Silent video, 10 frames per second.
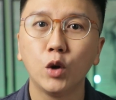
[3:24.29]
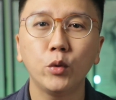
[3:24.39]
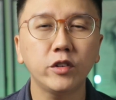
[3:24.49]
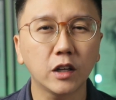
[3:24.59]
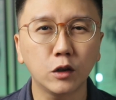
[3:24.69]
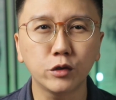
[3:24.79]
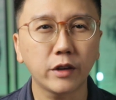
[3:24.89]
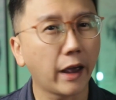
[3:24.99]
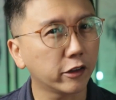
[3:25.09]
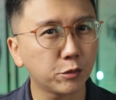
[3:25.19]
which
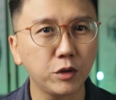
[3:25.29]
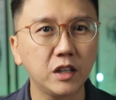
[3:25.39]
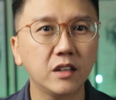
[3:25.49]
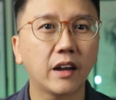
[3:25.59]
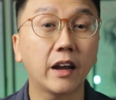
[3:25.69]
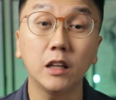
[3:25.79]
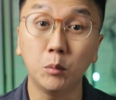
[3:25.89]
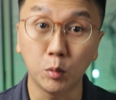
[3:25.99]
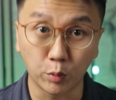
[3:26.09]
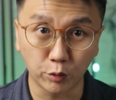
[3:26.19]
includes aspirin and
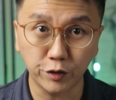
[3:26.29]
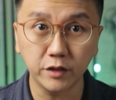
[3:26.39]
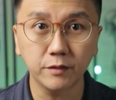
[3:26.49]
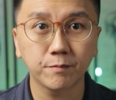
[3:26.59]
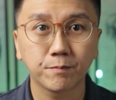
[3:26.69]
ibuprofen,